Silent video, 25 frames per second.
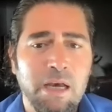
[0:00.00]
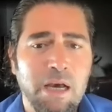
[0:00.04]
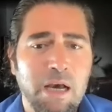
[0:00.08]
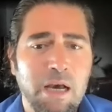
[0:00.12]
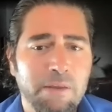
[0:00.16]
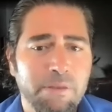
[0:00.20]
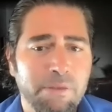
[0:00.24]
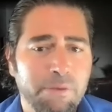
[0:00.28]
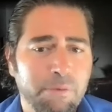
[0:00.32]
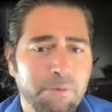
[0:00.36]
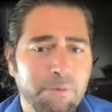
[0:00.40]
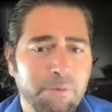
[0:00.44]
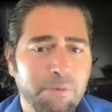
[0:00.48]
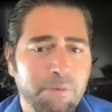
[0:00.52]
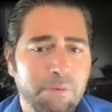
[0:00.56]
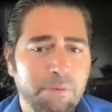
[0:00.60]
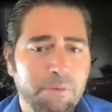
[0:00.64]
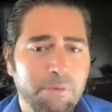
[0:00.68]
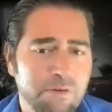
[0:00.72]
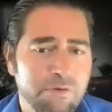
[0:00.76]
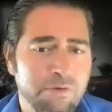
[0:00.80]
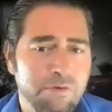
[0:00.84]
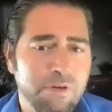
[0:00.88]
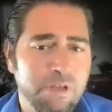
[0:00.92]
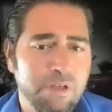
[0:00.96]
a
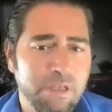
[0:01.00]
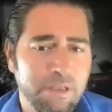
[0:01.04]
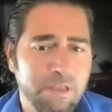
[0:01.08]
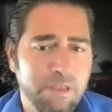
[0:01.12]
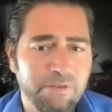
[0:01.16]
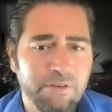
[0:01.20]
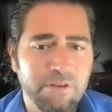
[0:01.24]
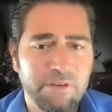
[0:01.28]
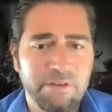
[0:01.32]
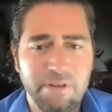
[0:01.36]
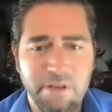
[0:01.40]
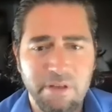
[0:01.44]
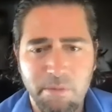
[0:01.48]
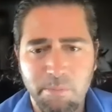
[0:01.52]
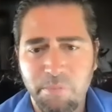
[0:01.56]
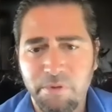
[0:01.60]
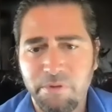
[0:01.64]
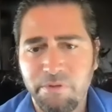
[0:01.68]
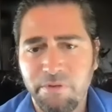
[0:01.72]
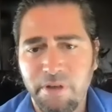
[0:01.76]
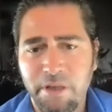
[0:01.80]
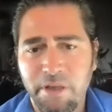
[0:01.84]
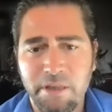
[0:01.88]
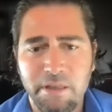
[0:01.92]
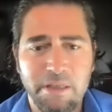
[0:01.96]

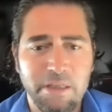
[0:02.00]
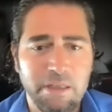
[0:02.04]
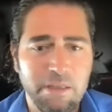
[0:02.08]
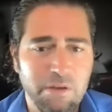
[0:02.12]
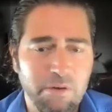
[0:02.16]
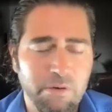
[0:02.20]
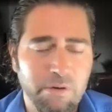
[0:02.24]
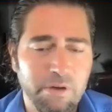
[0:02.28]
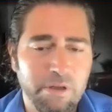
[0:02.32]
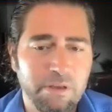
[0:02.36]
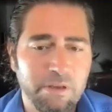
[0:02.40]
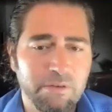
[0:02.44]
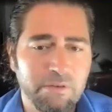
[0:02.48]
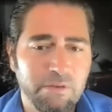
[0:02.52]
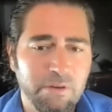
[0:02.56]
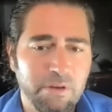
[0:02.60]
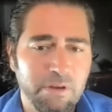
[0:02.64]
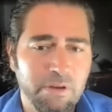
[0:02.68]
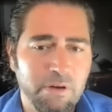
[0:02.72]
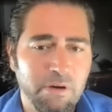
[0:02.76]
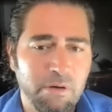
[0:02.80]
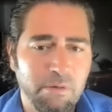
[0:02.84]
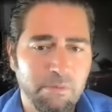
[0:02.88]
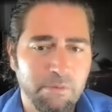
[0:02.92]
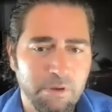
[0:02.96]
316% increase in
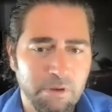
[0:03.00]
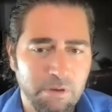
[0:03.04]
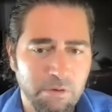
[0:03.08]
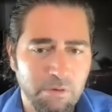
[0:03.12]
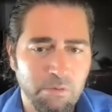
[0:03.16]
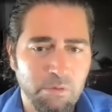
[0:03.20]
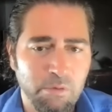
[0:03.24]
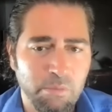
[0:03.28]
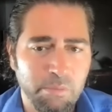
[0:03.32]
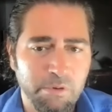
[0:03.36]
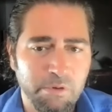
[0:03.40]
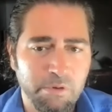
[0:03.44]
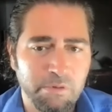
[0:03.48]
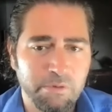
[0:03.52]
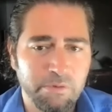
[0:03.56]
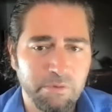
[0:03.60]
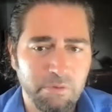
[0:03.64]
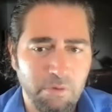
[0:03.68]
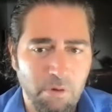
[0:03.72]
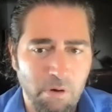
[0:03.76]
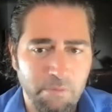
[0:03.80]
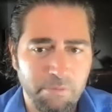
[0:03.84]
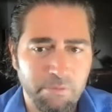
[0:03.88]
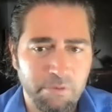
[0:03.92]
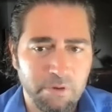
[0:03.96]
our renewable
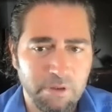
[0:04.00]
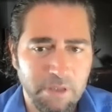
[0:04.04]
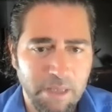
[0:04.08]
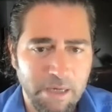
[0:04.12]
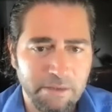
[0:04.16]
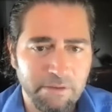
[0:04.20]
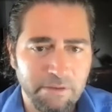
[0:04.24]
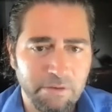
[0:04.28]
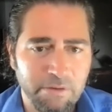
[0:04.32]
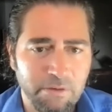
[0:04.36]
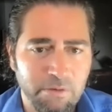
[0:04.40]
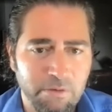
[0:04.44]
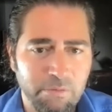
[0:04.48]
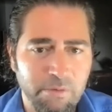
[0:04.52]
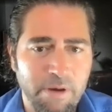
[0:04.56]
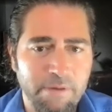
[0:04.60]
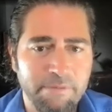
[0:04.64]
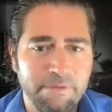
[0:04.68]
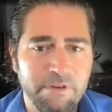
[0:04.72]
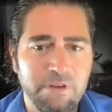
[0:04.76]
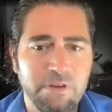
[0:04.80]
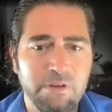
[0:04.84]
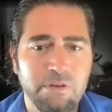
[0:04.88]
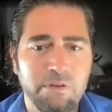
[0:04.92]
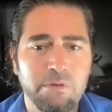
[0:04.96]
software license
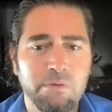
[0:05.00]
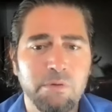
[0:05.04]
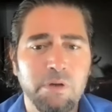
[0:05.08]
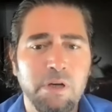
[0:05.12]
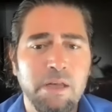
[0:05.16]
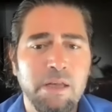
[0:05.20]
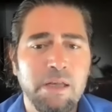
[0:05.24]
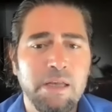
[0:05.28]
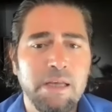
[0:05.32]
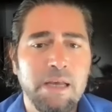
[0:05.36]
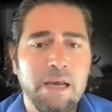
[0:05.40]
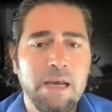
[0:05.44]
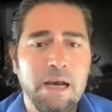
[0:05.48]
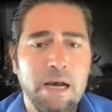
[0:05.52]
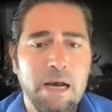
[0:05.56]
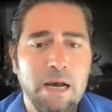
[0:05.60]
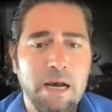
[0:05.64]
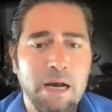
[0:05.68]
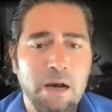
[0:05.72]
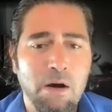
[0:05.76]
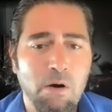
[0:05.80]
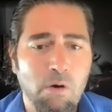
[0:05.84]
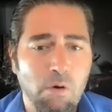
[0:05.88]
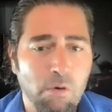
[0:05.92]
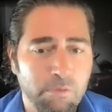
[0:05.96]
revenue
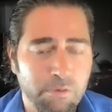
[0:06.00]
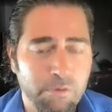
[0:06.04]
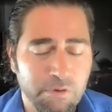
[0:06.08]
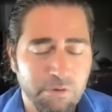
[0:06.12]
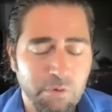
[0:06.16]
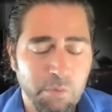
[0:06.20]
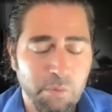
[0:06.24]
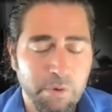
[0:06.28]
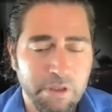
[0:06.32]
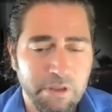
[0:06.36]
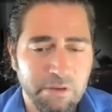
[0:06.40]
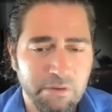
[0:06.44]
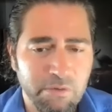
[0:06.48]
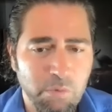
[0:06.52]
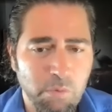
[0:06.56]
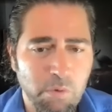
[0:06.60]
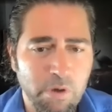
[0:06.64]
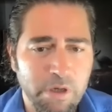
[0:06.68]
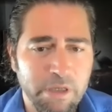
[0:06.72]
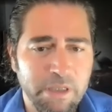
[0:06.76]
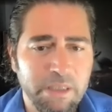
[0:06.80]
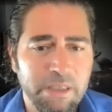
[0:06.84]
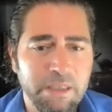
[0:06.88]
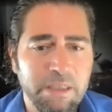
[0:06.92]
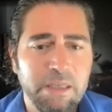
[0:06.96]
uh, hmm. over
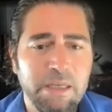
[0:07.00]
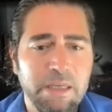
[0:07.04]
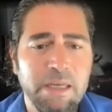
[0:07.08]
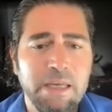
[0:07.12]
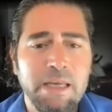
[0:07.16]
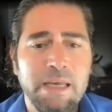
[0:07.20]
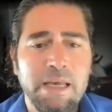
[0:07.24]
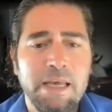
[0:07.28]
2020.